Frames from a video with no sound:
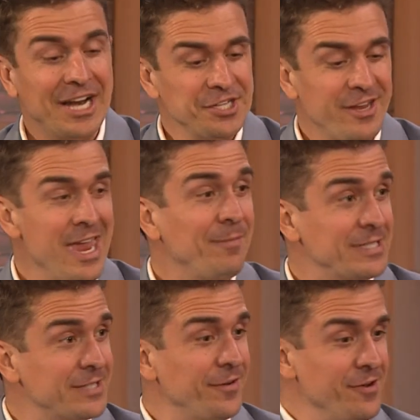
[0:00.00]
actually keep
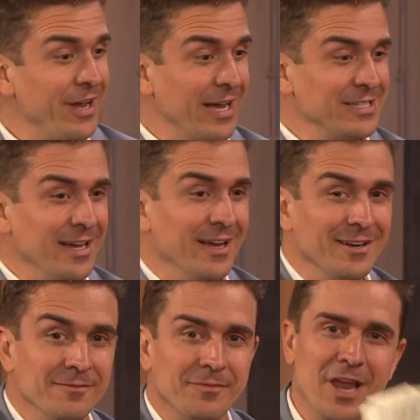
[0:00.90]
this. is for you guys. Oh,
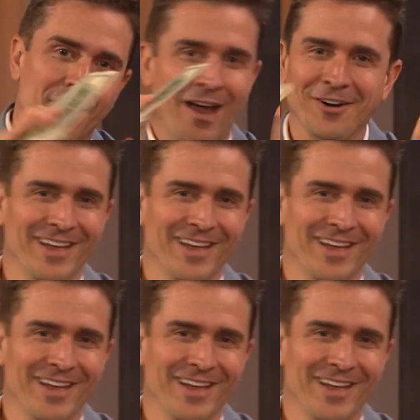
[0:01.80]
we need this.